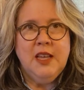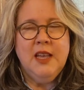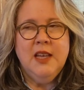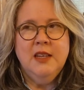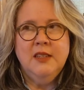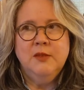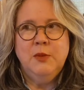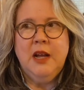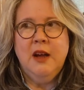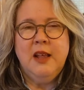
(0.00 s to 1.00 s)
And
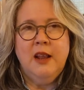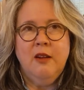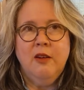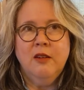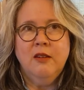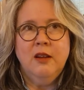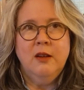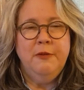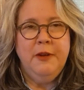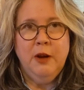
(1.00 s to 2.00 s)
we got out our
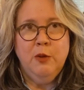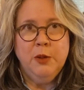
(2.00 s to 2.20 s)
Farrow